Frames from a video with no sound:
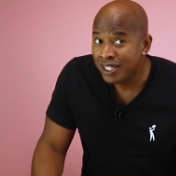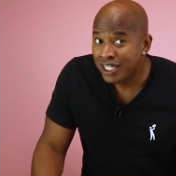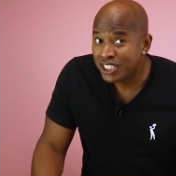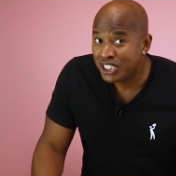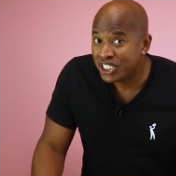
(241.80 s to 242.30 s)

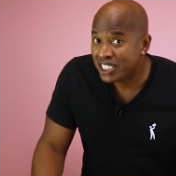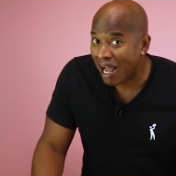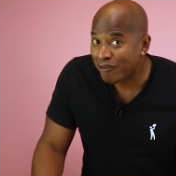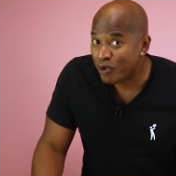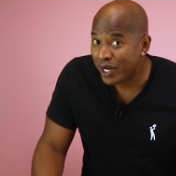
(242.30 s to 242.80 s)

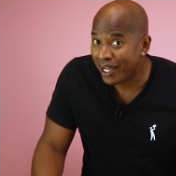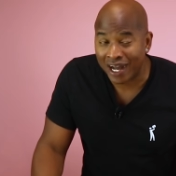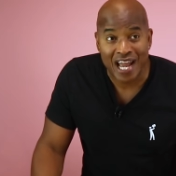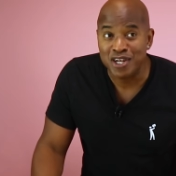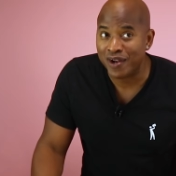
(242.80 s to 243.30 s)
Chavaria.
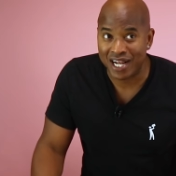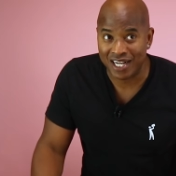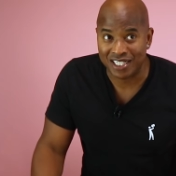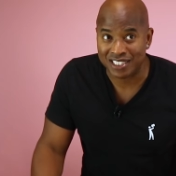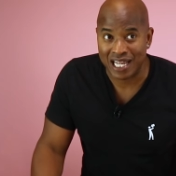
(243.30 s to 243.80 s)
I know that
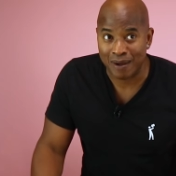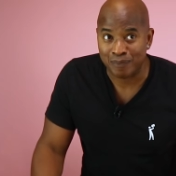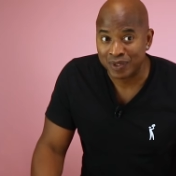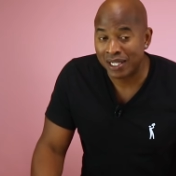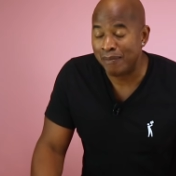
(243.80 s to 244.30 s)
ain't his name.
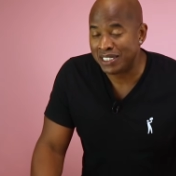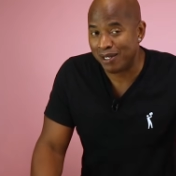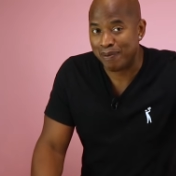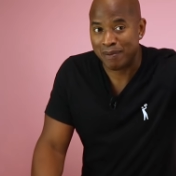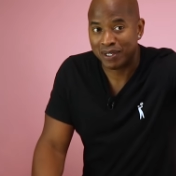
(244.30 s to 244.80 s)
Let me see
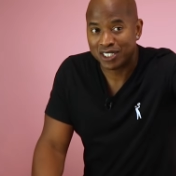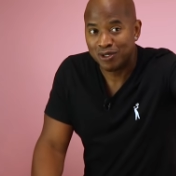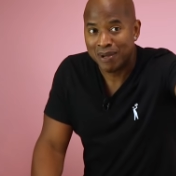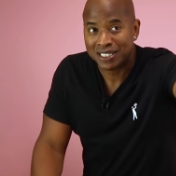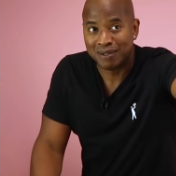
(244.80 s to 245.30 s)
the paper, because
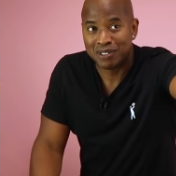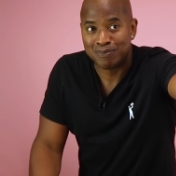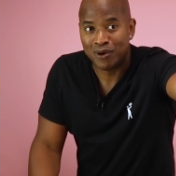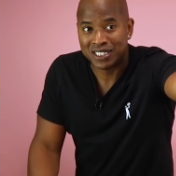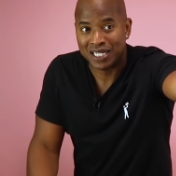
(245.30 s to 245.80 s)
you messed up this
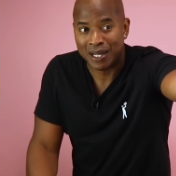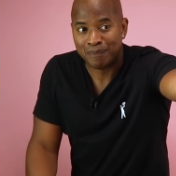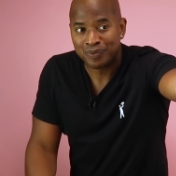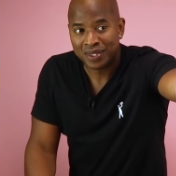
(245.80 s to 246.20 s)
boy's name.